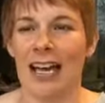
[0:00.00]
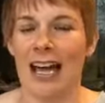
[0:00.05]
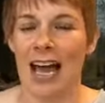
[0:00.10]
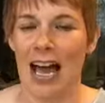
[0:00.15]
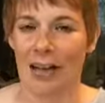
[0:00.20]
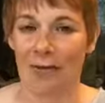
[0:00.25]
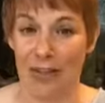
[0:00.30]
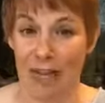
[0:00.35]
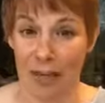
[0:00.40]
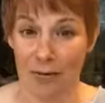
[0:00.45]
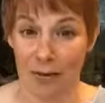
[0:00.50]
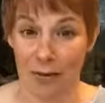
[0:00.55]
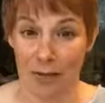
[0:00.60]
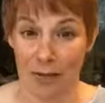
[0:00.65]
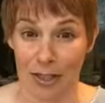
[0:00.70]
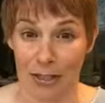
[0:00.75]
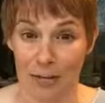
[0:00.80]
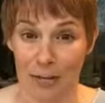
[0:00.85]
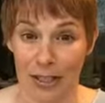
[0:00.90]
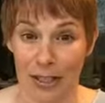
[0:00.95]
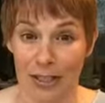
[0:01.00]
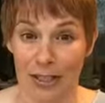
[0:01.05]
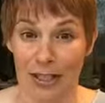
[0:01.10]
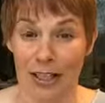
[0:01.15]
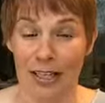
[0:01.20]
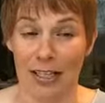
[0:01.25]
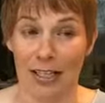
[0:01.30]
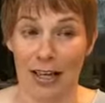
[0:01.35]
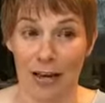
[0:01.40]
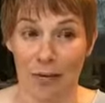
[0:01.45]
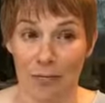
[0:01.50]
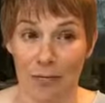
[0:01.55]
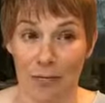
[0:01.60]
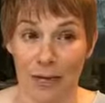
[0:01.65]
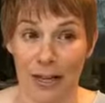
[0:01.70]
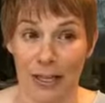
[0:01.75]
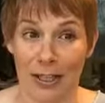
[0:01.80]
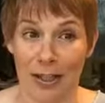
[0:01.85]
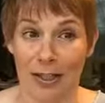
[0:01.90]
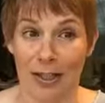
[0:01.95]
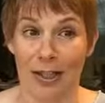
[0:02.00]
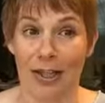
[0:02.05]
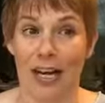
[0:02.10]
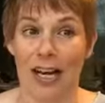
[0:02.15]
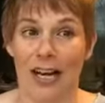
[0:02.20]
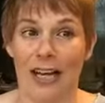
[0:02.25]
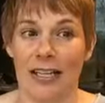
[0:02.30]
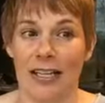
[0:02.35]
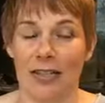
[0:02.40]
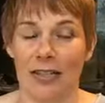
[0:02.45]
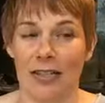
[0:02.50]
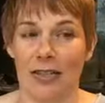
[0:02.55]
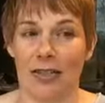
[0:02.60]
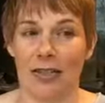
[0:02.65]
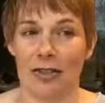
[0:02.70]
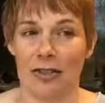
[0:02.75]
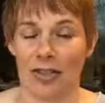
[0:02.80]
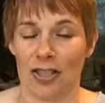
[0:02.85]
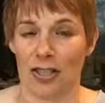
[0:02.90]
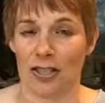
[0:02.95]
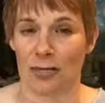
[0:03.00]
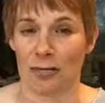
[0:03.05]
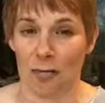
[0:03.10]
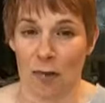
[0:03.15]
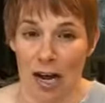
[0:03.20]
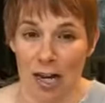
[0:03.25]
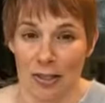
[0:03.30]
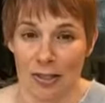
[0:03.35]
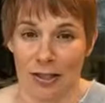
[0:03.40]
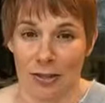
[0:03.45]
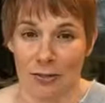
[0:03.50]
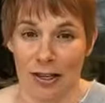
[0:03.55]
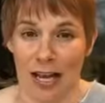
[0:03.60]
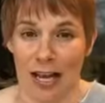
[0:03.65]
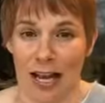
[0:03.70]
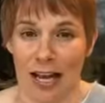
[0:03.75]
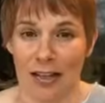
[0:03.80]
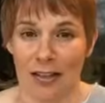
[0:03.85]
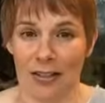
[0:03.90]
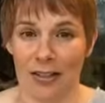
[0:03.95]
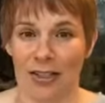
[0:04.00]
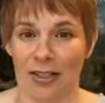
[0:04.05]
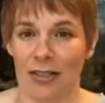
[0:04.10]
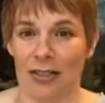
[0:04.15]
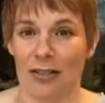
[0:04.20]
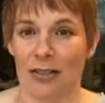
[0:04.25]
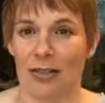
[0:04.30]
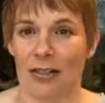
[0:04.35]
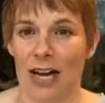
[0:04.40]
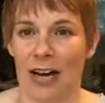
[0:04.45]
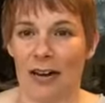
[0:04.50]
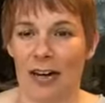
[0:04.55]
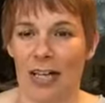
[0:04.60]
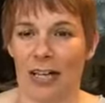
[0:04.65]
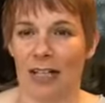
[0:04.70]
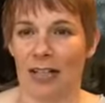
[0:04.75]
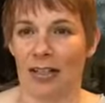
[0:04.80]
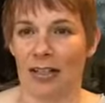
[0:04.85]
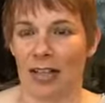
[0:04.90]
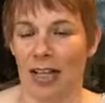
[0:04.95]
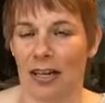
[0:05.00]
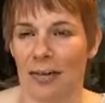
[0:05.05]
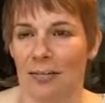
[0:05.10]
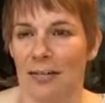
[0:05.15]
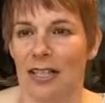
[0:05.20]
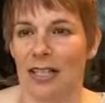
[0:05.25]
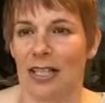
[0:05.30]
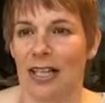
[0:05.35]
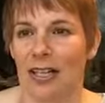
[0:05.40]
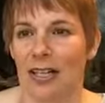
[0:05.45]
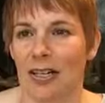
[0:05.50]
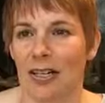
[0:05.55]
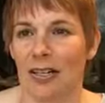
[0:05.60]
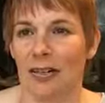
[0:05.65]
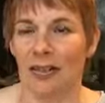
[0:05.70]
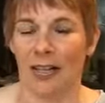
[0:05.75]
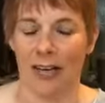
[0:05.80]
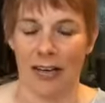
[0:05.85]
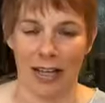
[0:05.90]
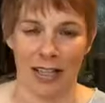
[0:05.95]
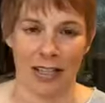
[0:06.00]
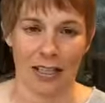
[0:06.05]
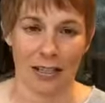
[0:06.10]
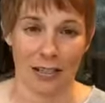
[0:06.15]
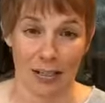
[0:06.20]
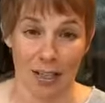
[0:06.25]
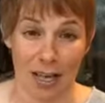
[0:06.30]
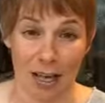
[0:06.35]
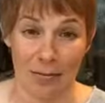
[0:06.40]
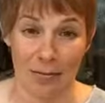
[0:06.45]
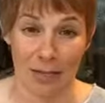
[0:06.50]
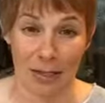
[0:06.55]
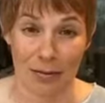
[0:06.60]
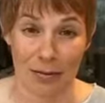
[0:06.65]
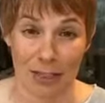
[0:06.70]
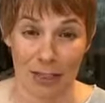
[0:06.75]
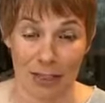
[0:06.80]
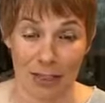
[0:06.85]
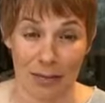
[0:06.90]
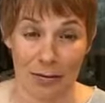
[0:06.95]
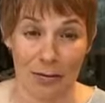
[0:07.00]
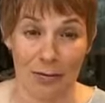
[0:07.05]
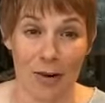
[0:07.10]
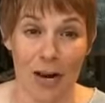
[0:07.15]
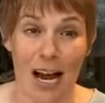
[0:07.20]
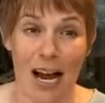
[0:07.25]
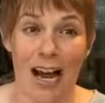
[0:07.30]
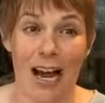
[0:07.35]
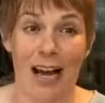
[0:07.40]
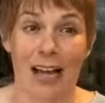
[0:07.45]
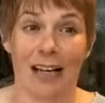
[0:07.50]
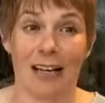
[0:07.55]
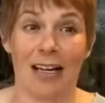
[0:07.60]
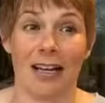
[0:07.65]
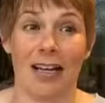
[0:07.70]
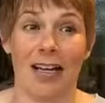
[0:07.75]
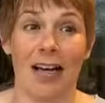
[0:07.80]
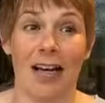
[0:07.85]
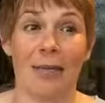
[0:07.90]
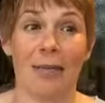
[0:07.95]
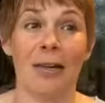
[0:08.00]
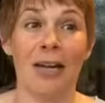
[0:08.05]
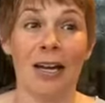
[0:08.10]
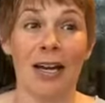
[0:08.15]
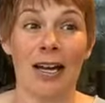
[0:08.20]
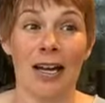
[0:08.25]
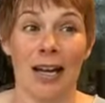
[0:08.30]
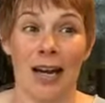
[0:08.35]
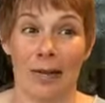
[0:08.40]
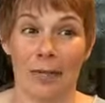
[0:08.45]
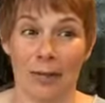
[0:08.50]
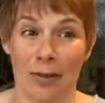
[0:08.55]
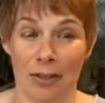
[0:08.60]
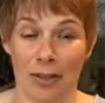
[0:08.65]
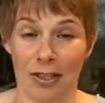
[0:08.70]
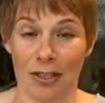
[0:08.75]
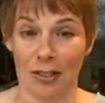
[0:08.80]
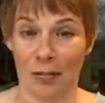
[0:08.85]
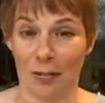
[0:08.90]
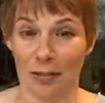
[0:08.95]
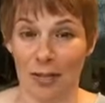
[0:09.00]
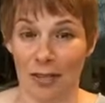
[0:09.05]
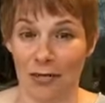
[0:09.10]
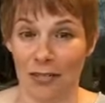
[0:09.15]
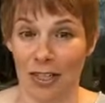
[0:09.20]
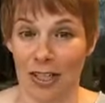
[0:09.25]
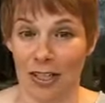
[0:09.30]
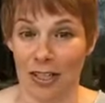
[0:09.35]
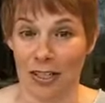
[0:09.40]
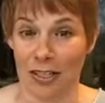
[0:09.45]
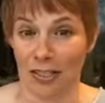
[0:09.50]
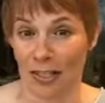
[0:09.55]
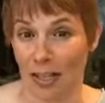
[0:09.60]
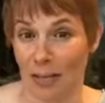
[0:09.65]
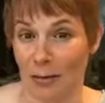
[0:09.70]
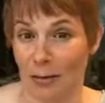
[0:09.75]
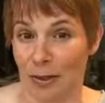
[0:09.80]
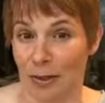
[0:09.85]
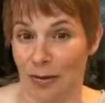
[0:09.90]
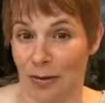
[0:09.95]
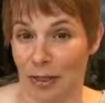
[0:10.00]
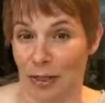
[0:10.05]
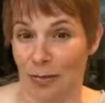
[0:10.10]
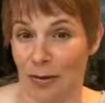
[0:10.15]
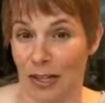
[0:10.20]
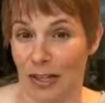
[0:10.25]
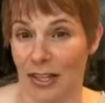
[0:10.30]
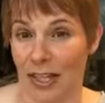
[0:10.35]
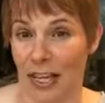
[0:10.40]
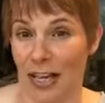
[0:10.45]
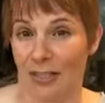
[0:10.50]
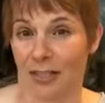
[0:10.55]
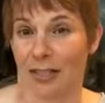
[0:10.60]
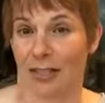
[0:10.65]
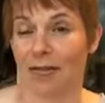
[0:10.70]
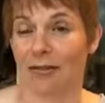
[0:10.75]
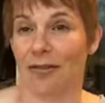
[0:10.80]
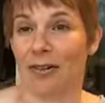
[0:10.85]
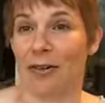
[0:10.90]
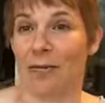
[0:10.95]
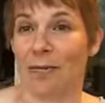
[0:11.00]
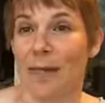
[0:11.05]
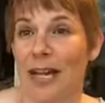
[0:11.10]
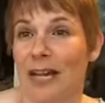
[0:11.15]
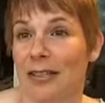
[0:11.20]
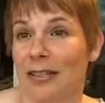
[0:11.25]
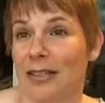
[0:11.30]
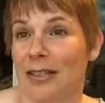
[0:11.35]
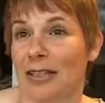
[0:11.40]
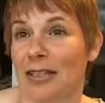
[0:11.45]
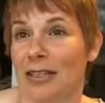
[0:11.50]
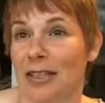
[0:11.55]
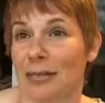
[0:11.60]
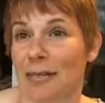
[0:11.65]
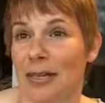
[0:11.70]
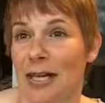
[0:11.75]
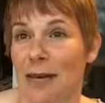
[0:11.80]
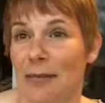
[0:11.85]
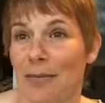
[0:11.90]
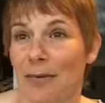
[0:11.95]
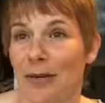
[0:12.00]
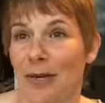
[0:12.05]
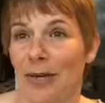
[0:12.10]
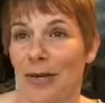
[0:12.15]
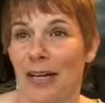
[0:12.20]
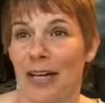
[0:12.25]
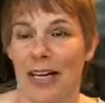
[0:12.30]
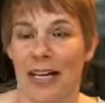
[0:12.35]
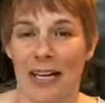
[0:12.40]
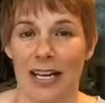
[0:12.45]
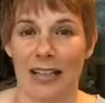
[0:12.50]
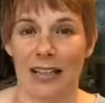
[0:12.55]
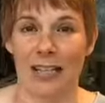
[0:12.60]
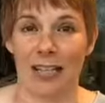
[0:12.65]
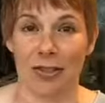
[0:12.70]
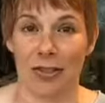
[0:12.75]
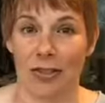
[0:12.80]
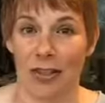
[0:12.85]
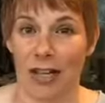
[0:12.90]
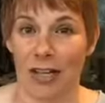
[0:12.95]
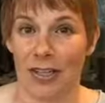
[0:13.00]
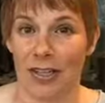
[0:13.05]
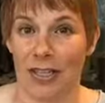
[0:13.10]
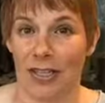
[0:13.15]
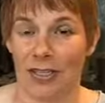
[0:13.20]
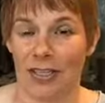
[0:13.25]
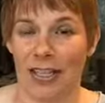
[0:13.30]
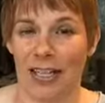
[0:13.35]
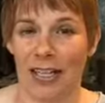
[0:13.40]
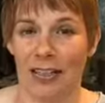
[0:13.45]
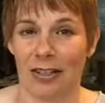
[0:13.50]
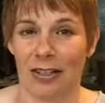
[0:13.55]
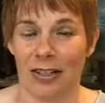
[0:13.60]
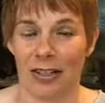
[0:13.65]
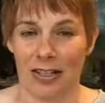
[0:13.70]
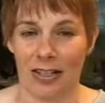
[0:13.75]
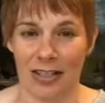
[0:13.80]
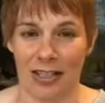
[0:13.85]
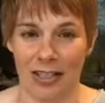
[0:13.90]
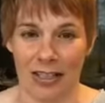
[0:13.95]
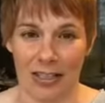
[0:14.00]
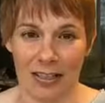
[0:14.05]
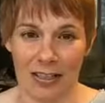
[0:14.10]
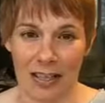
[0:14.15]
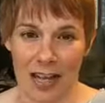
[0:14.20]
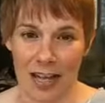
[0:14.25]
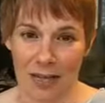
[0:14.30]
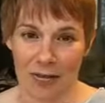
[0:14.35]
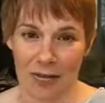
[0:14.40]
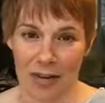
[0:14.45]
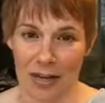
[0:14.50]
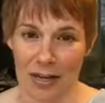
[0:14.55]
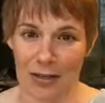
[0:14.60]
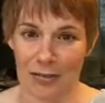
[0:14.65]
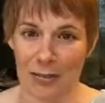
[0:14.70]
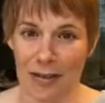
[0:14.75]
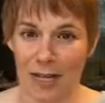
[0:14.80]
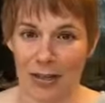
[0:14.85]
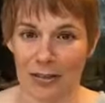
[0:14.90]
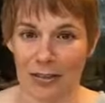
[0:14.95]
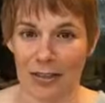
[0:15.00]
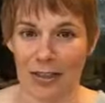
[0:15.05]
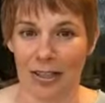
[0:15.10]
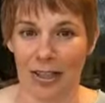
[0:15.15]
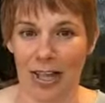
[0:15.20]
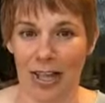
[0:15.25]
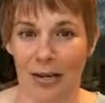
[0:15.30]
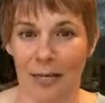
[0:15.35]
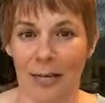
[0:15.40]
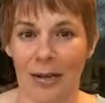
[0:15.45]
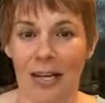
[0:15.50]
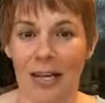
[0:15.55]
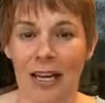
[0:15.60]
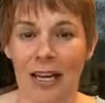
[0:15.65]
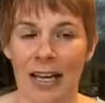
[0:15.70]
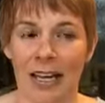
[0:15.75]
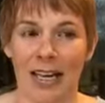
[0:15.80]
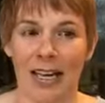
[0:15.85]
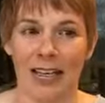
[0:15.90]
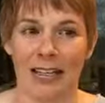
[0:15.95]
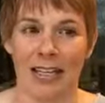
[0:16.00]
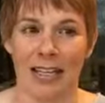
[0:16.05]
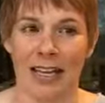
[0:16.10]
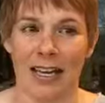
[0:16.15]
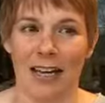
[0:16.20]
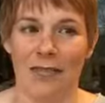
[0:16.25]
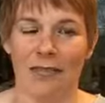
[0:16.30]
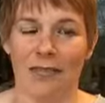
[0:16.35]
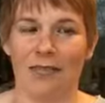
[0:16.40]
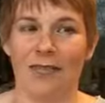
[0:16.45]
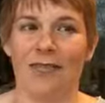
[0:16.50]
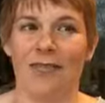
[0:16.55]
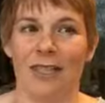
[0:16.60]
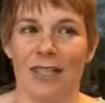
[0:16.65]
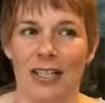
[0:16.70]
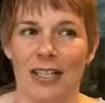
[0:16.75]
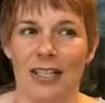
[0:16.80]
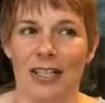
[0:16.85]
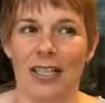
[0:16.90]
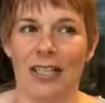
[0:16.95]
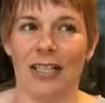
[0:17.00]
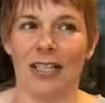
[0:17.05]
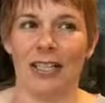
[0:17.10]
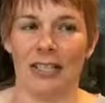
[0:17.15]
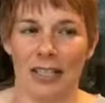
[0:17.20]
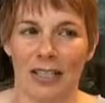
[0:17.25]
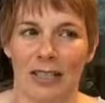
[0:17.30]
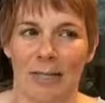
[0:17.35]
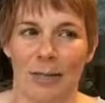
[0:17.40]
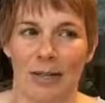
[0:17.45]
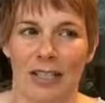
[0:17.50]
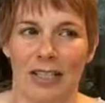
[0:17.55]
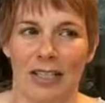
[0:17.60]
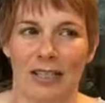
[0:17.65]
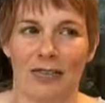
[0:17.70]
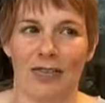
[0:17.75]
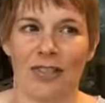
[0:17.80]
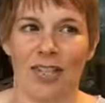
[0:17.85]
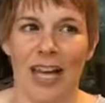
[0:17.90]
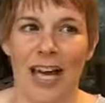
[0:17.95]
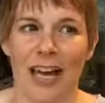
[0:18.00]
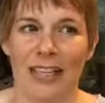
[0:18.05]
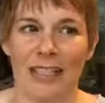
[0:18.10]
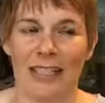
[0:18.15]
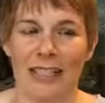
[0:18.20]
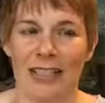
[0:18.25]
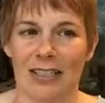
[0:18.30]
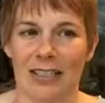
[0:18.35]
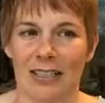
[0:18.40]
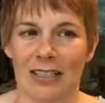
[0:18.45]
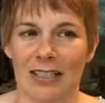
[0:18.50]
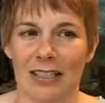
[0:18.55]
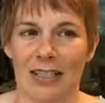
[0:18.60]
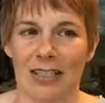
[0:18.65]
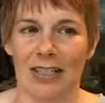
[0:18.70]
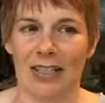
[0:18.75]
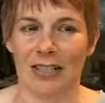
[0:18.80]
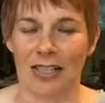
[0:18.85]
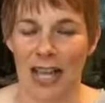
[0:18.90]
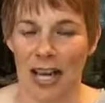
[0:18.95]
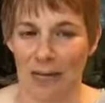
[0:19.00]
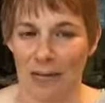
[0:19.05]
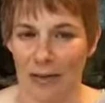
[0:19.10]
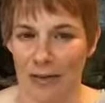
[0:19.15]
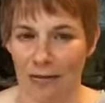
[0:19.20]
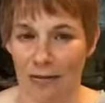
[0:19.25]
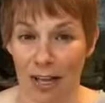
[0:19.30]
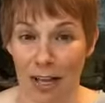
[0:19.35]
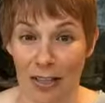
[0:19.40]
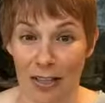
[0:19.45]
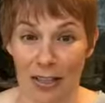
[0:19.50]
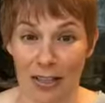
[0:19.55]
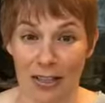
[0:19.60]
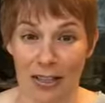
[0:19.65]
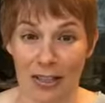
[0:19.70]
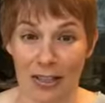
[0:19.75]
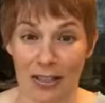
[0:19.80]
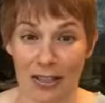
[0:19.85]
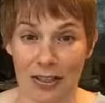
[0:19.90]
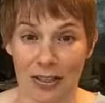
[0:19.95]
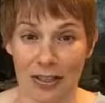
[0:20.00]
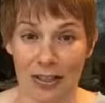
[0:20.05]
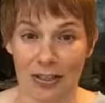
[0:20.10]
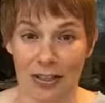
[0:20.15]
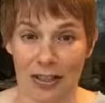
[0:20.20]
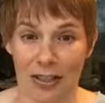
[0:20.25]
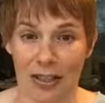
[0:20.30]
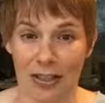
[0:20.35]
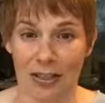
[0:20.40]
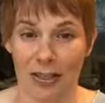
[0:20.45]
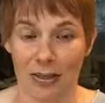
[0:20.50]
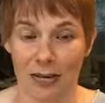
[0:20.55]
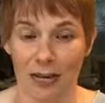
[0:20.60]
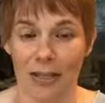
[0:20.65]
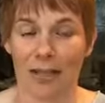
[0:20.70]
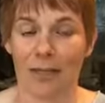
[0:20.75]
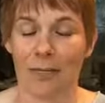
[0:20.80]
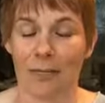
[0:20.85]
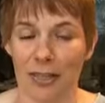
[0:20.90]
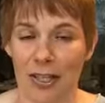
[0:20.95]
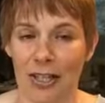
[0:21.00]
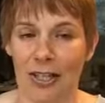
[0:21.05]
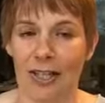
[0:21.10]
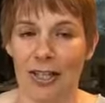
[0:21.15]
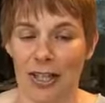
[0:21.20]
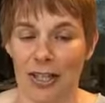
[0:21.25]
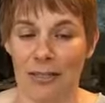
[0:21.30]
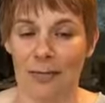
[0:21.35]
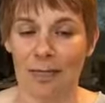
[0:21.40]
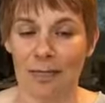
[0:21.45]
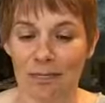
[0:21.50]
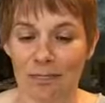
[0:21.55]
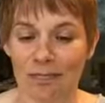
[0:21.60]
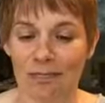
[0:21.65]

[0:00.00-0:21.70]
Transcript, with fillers: I've gone from just being like a regular hiker who just walks around to now I can climb snow, now I can climb some easy rock. Um, I'm going to Bolivia to climb a 21,000 foot mountain in September, and those are all things that I learned in Colorado Mountain Club. They have very inexpensive classes that are taught by volunteers that are they're pretty good.